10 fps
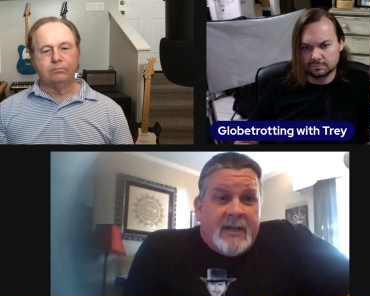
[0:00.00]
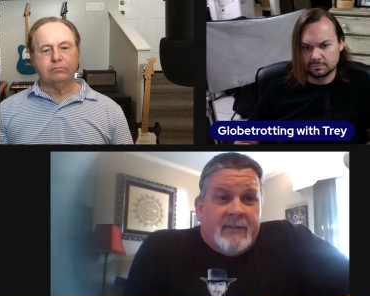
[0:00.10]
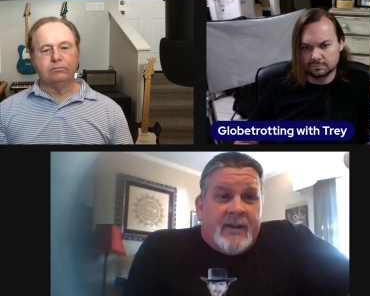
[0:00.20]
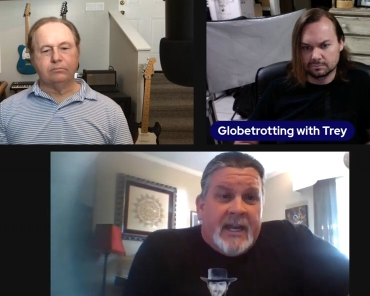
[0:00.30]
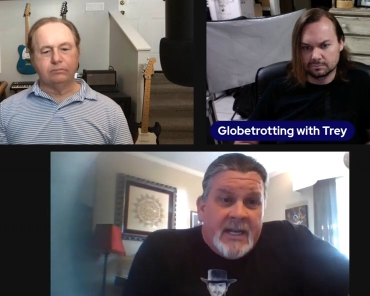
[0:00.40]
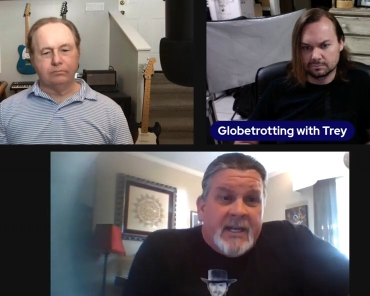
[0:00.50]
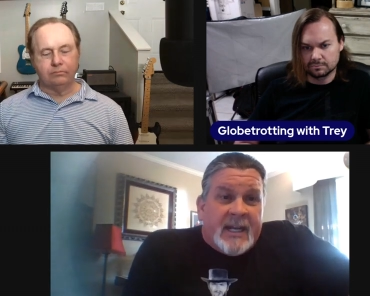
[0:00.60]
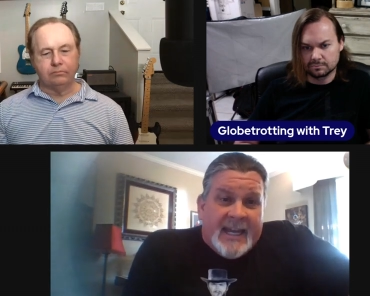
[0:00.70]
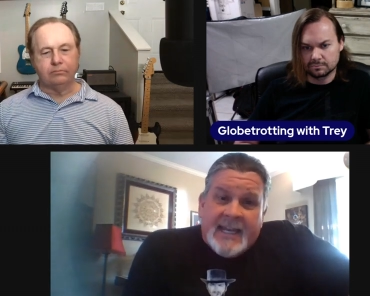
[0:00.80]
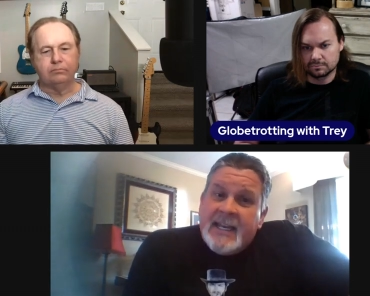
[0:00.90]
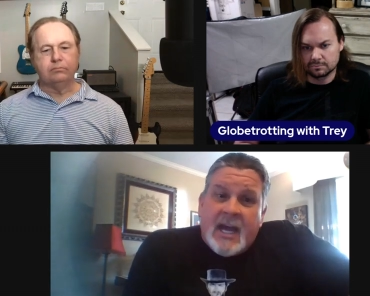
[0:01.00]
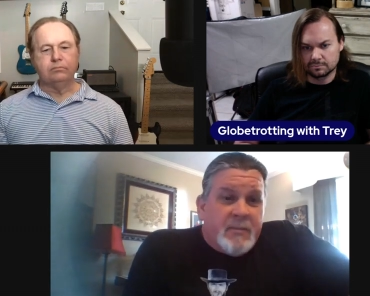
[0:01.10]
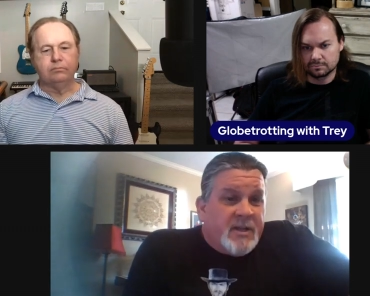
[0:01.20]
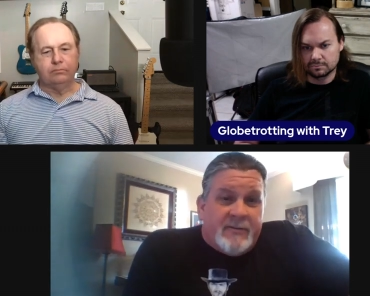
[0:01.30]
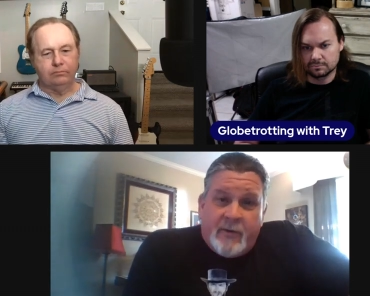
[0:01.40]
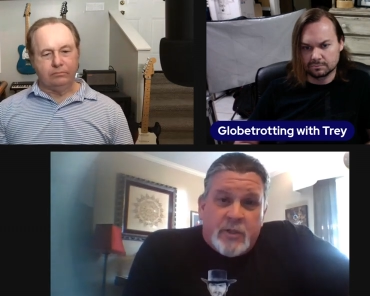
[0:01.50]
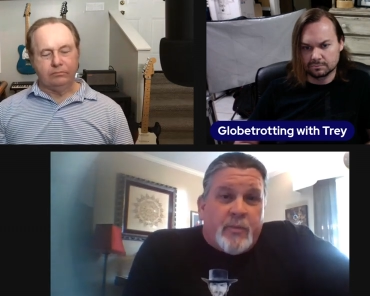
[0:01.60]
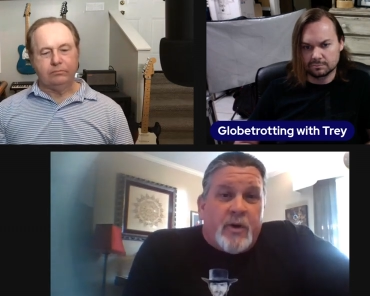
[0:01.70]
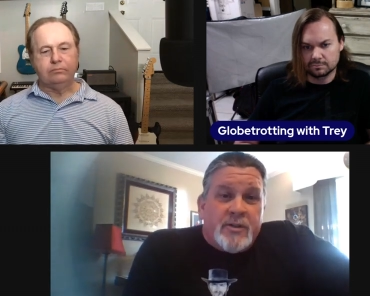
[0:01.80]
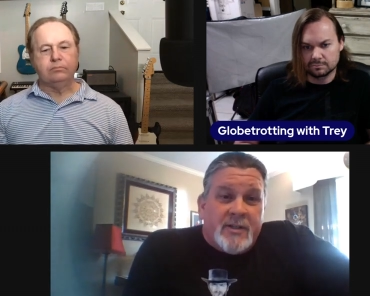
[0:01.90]
Speaker 1: If he needed a kidney, I'd be the first
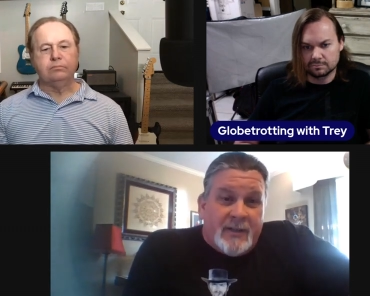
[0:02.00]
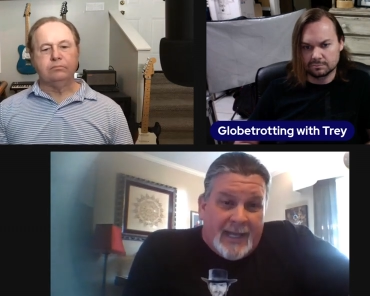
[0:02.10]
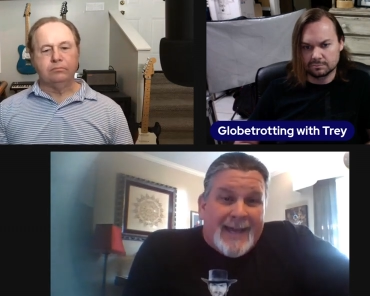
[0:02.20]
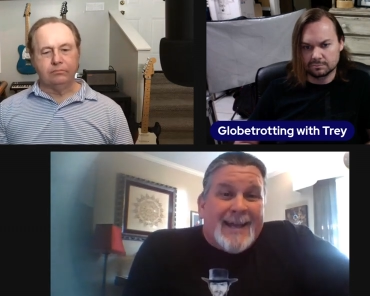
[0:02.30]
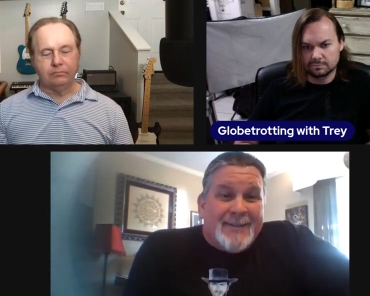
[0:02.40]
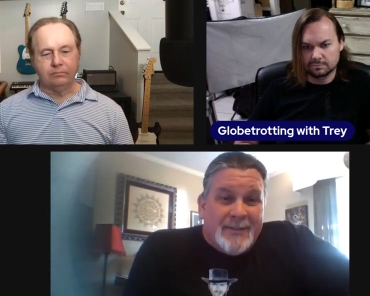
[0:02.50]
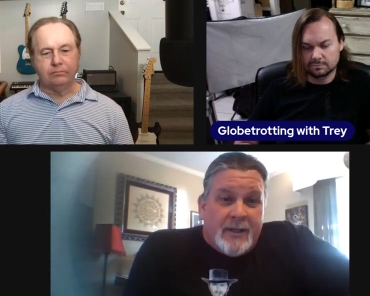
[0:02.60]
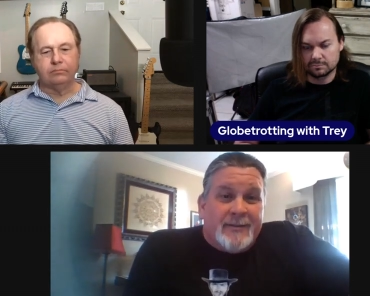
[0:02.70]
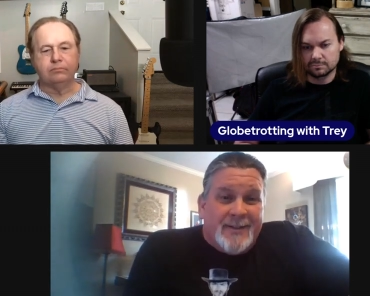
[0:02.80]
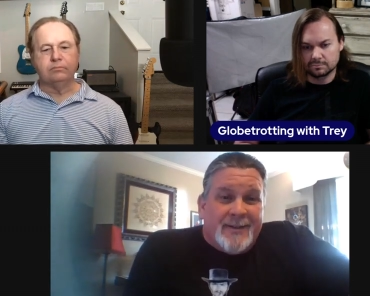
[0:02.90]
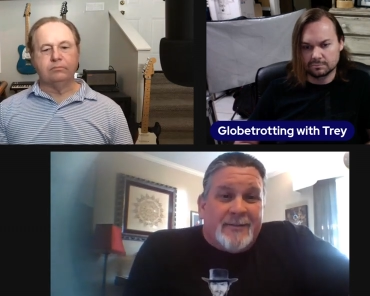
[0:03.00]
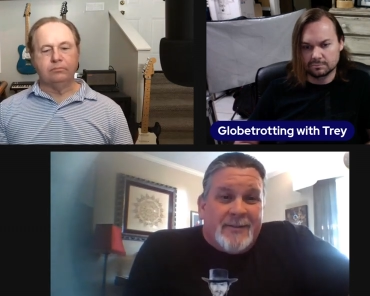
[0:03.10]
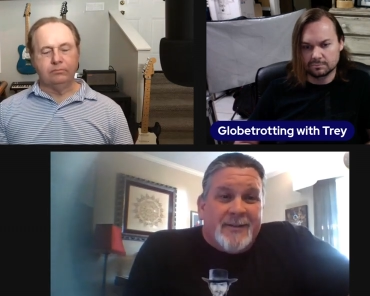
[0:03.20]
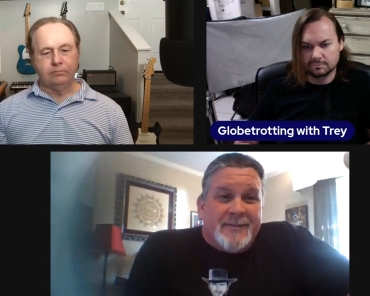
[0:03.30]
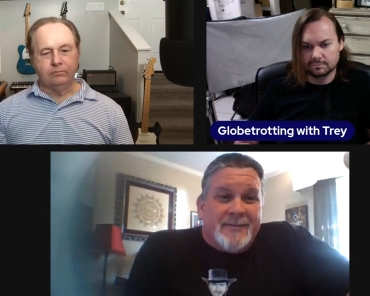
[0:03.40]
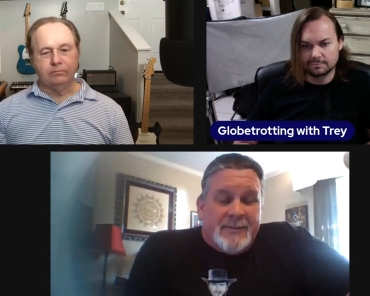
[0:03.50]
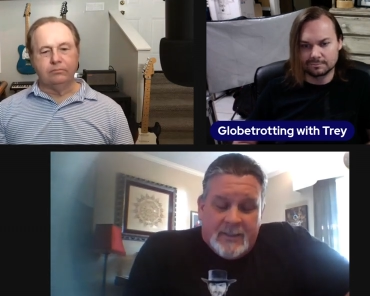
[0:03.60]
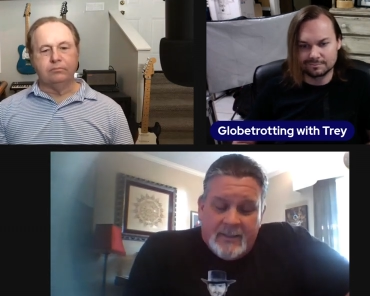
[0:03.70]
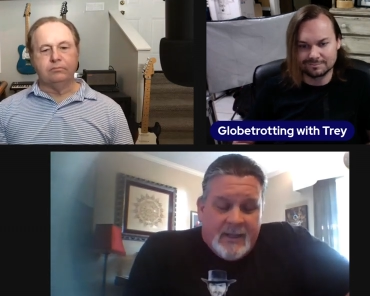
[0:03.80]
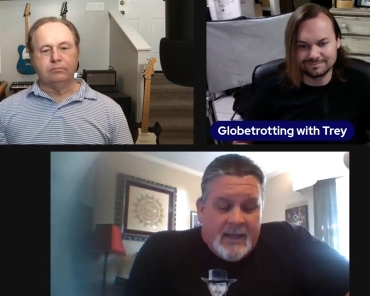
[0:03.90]
person in line to, to, to,
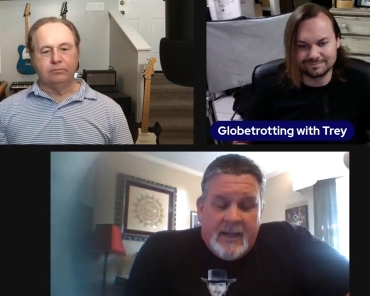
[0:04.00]
to